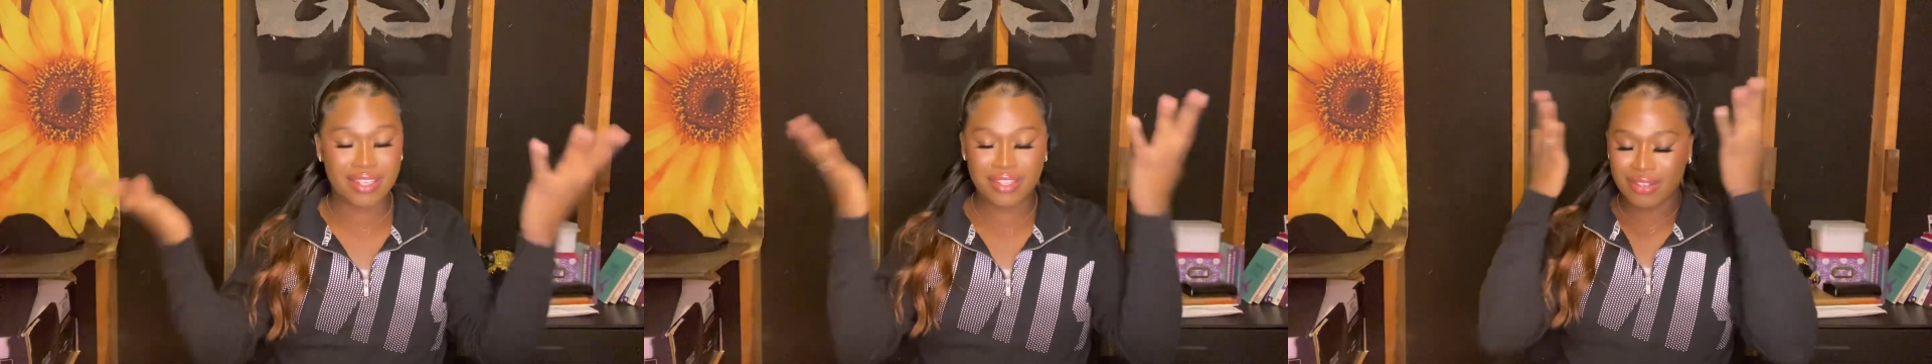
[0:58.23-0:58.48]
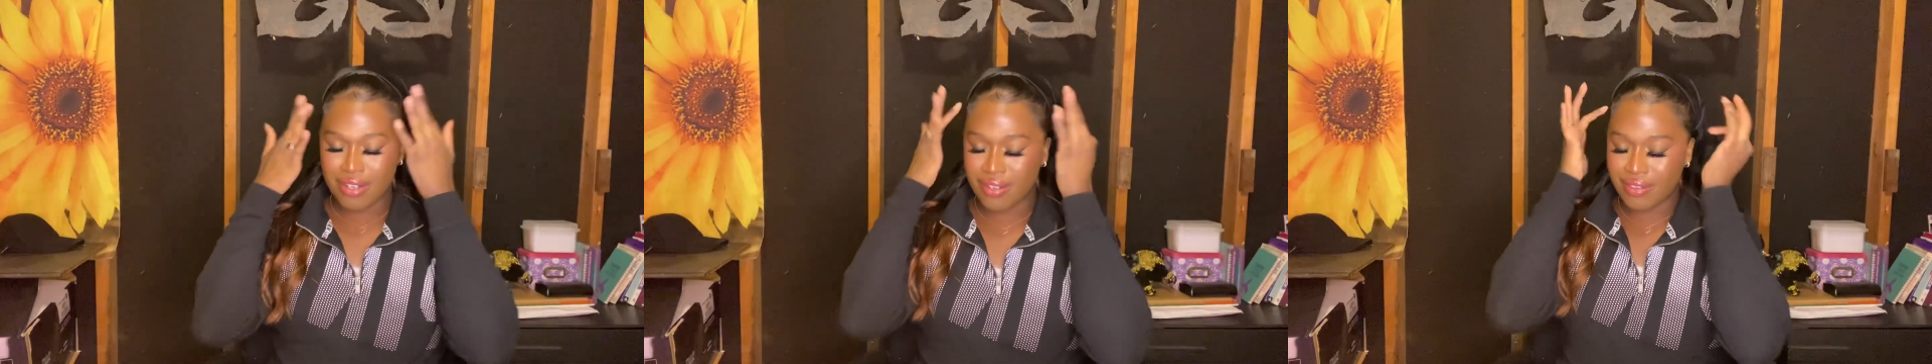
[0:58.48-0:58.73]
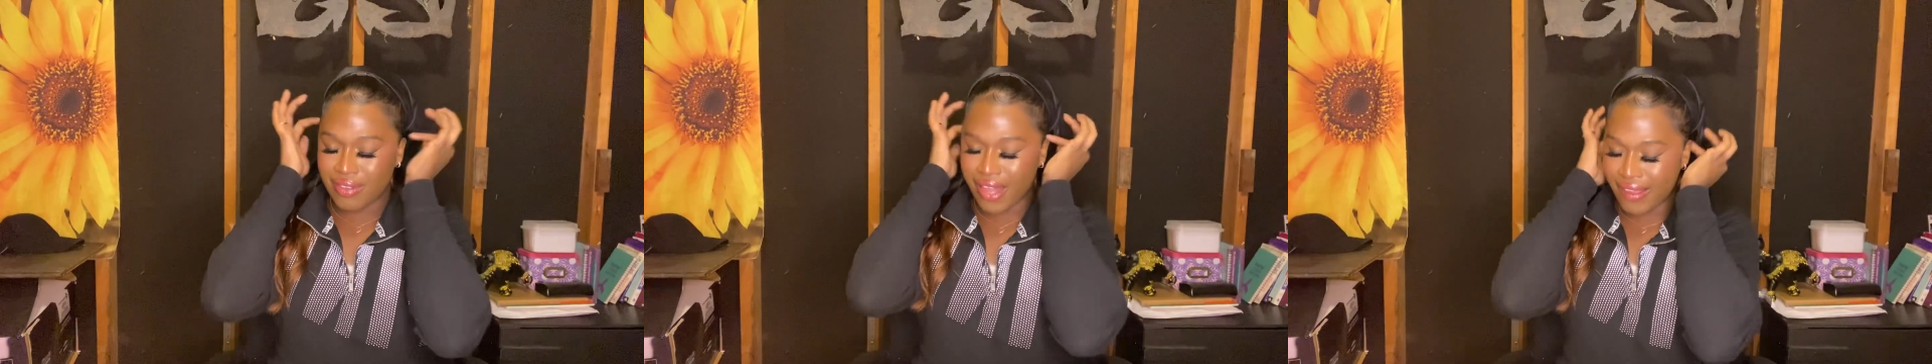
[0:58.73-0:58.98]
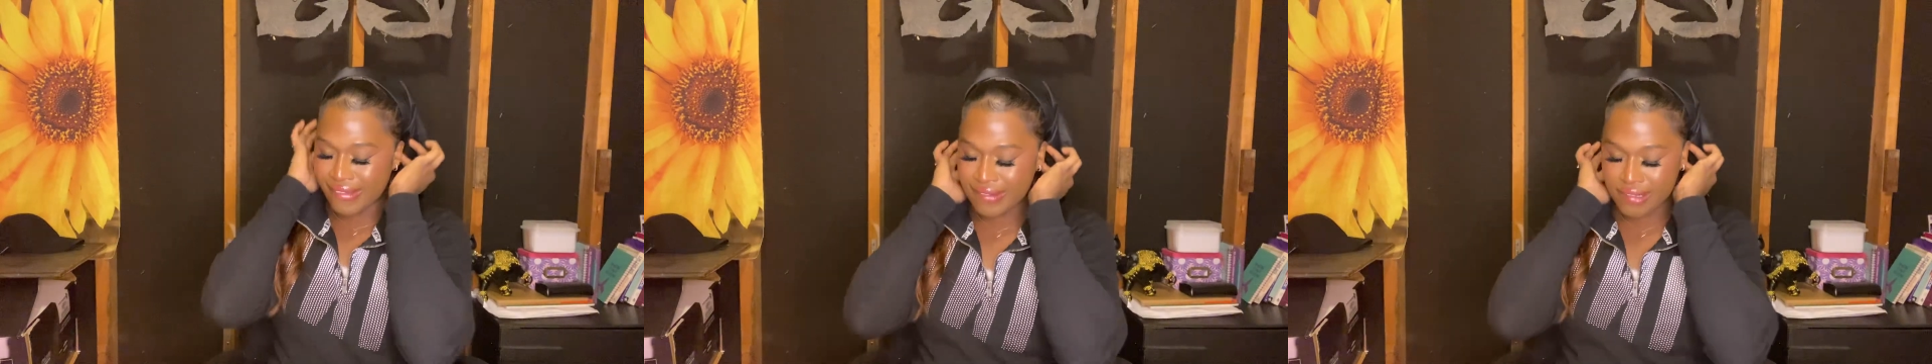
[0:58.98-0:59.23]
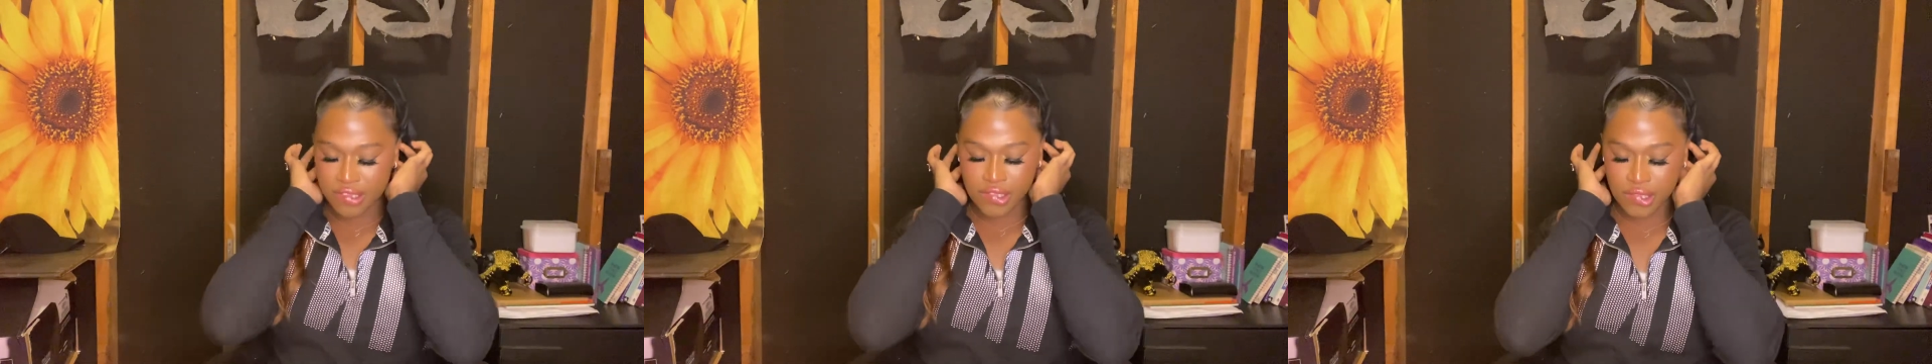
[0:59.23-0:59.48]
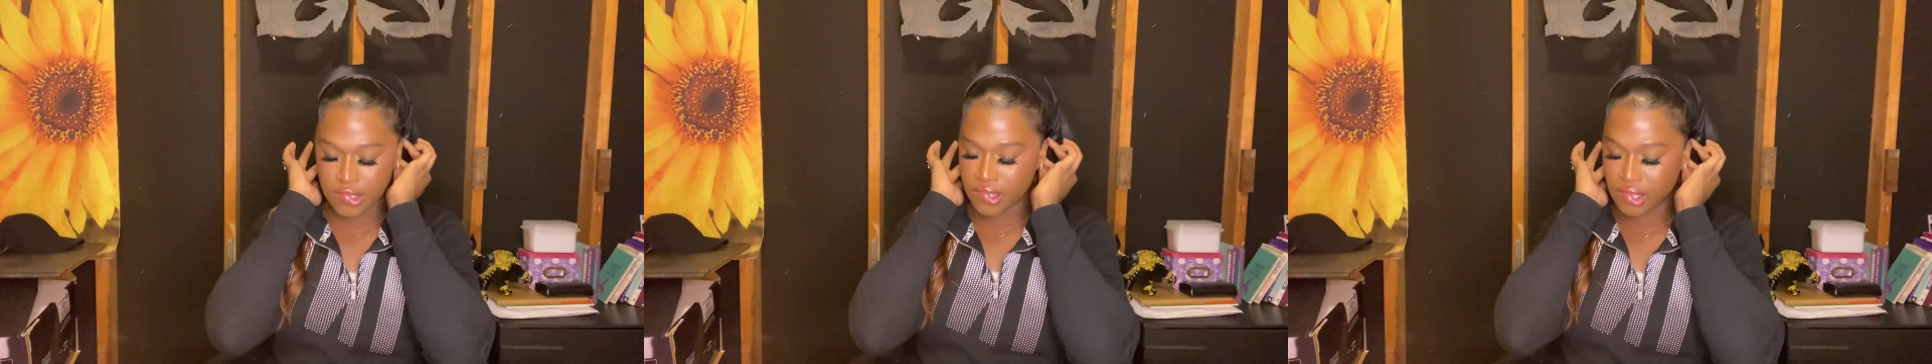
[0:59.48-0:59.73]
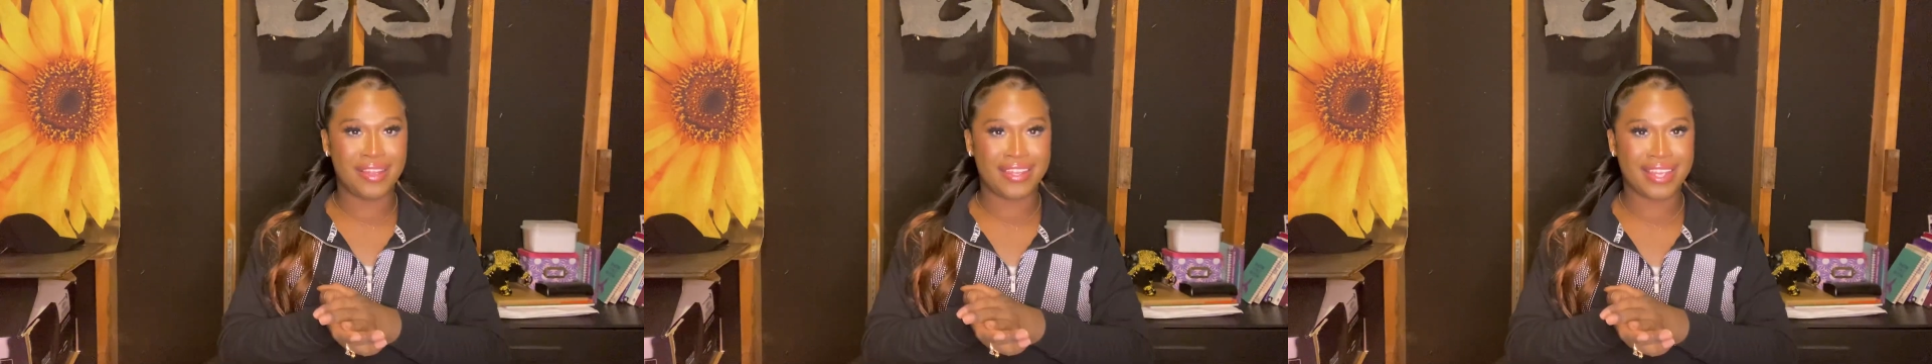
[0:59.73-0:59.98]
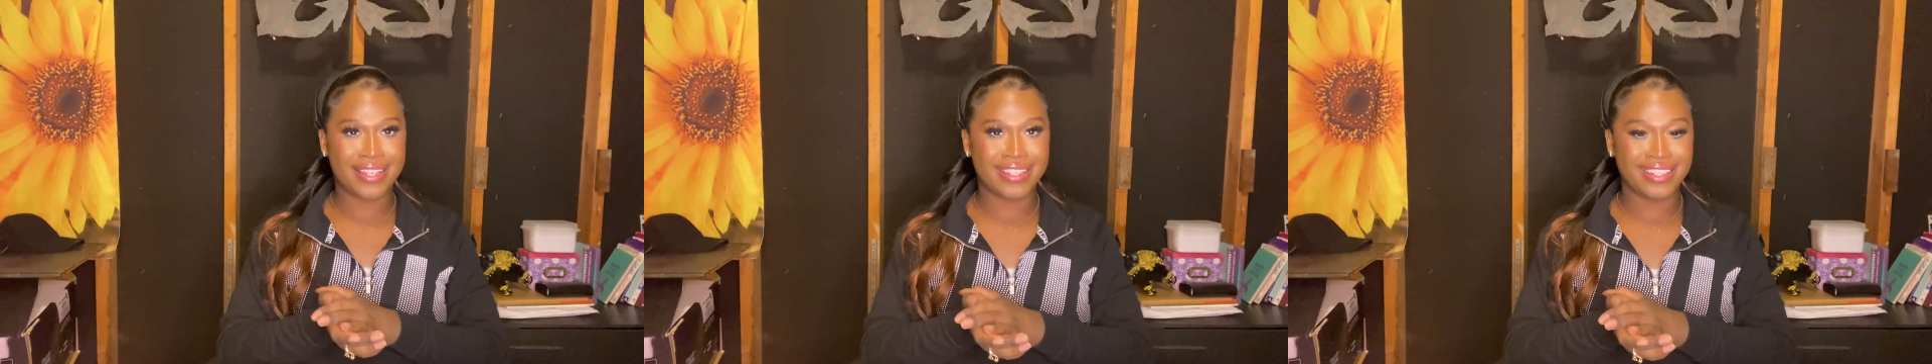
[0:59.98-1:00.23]
you know, all oh,
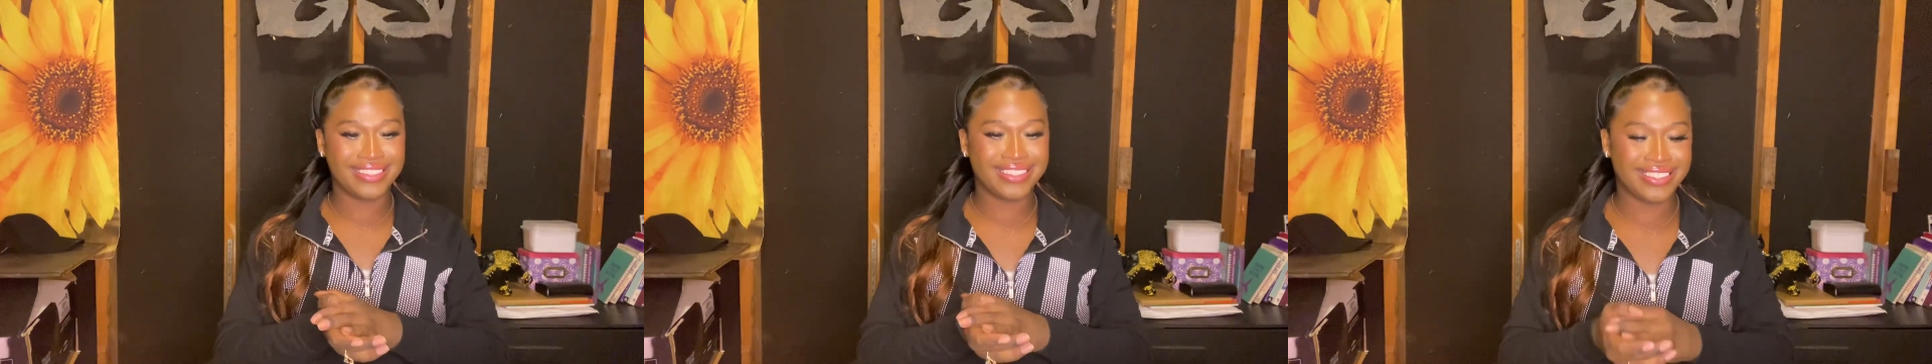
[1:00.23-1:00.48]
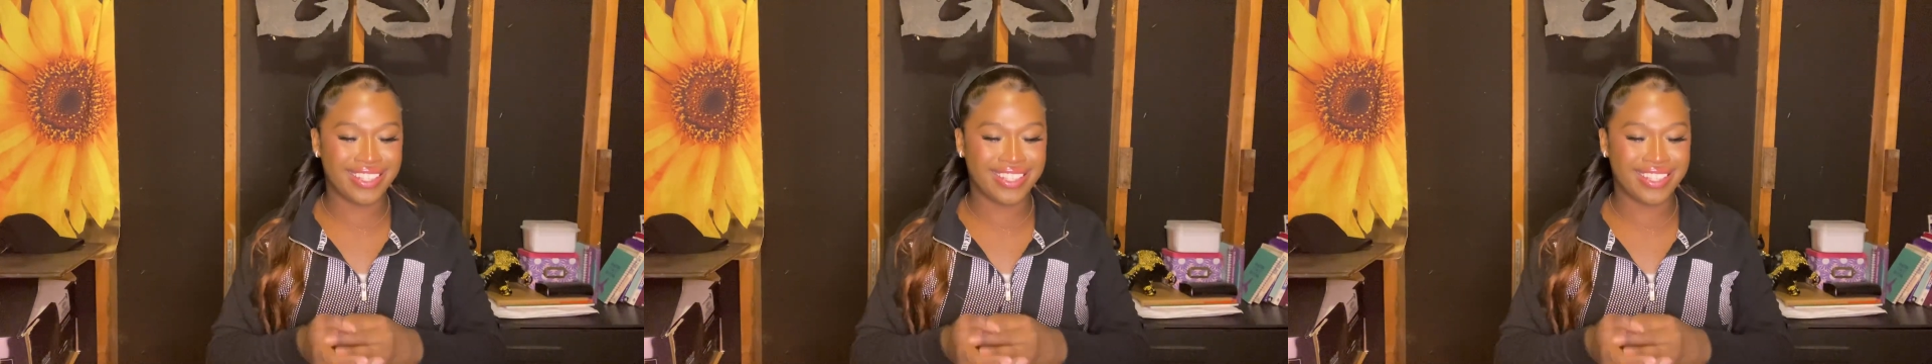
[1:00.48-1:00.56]
that goodness.